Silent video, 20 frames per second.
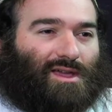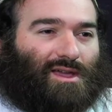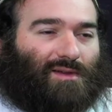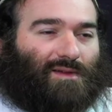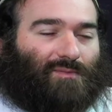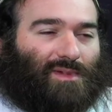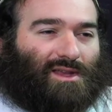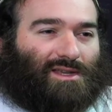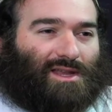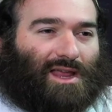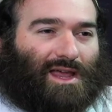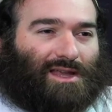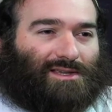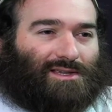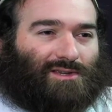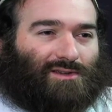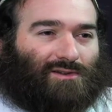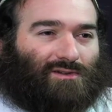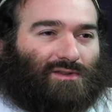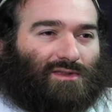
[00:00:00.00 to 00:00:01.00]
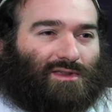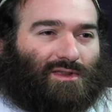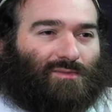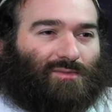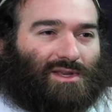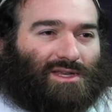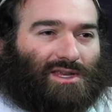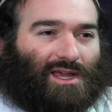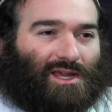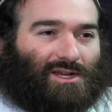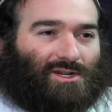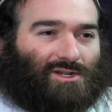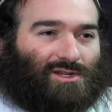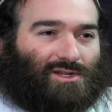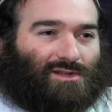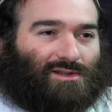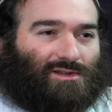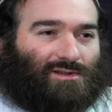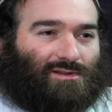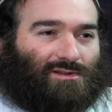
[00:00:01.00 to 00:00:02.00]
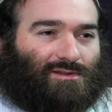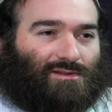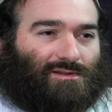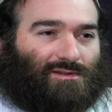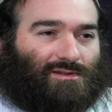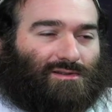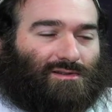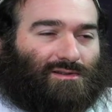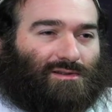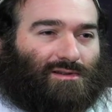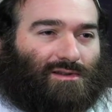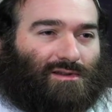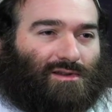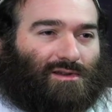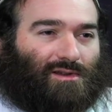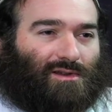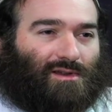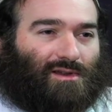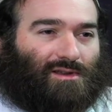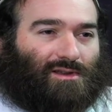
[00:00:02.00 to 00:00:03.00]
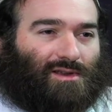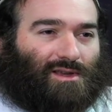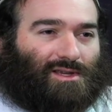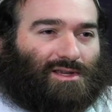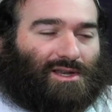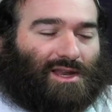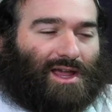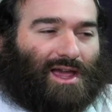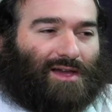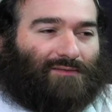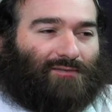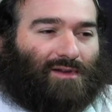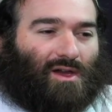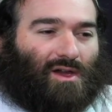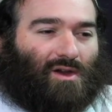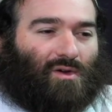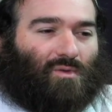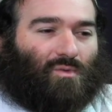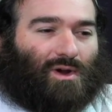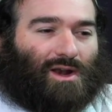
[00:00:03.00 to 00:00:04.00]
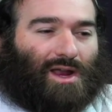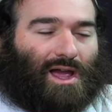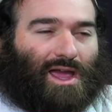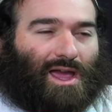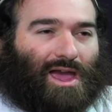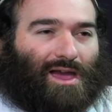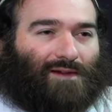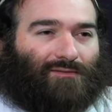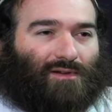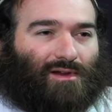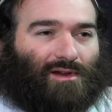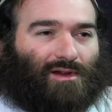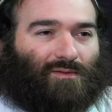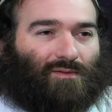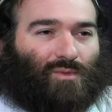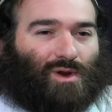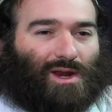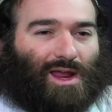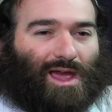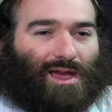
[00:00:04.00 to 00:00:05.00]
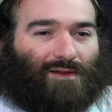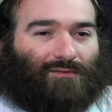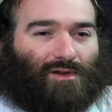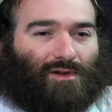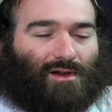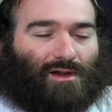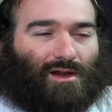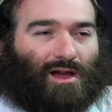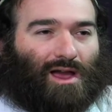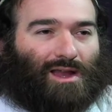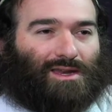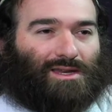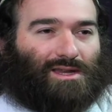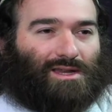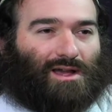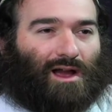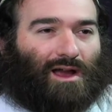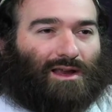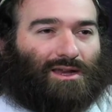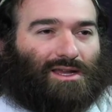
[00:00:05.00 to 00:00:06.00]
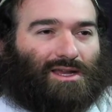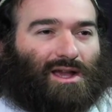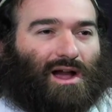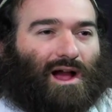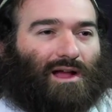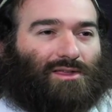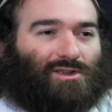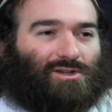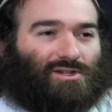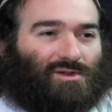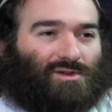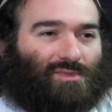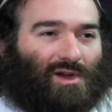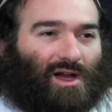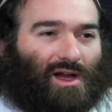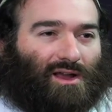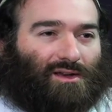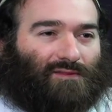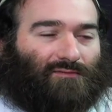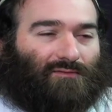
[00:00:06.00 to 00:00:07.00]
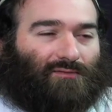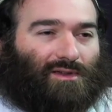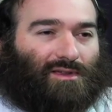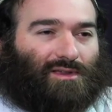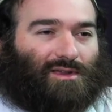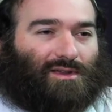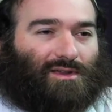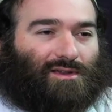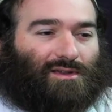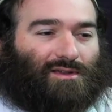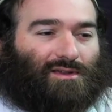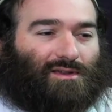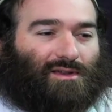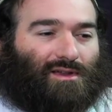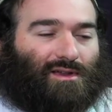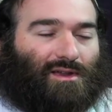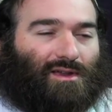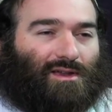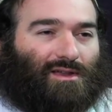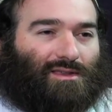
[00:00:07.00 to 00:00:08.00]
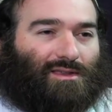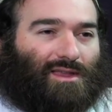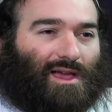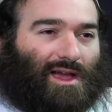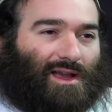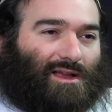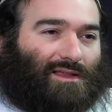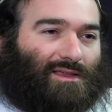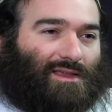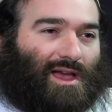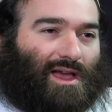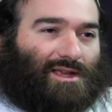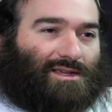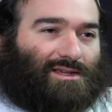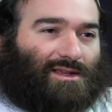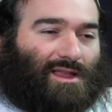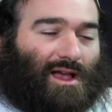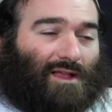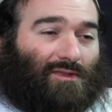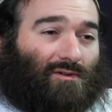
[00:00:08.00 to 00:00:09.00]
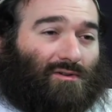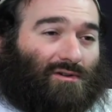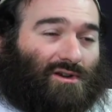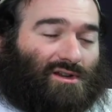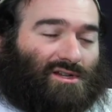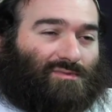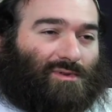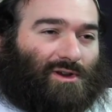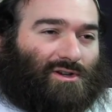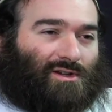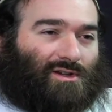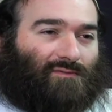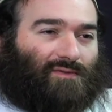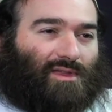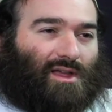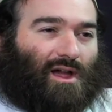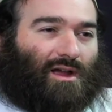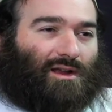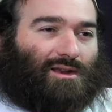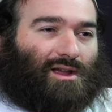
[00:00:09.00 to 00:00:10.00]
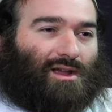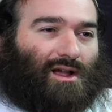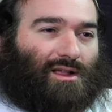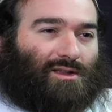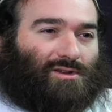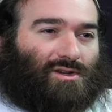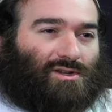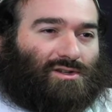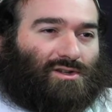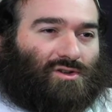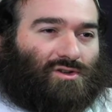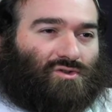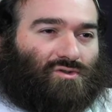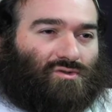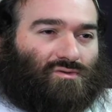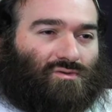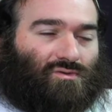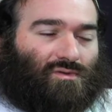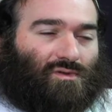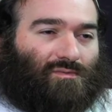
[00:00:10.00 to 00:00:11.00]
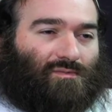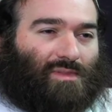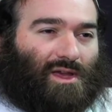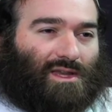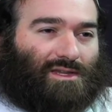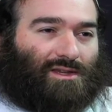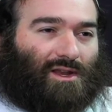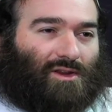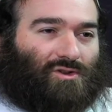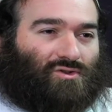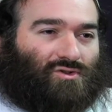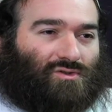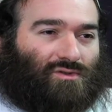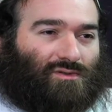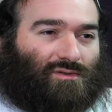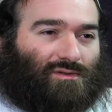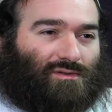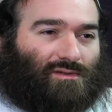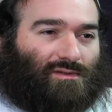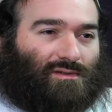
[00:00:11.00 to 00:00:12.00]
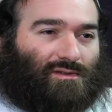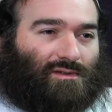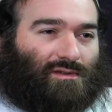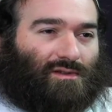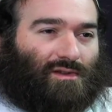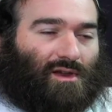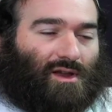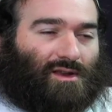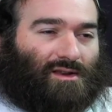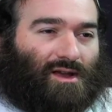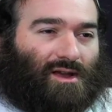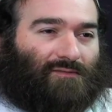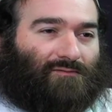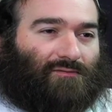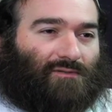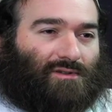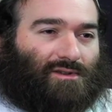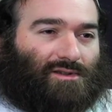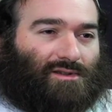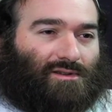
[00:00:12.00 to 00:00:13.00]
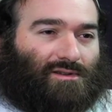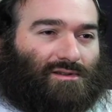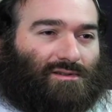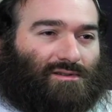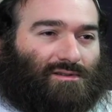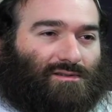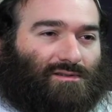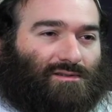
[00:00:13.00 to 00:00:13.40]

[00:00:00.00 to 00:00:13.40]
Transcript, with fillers: it means it has a certain limitation. It doesn't have when I have a when I have an ide ideology behind a feeling, that can last a lot longer, especially if the ideologies are true based on truth and not falsehood.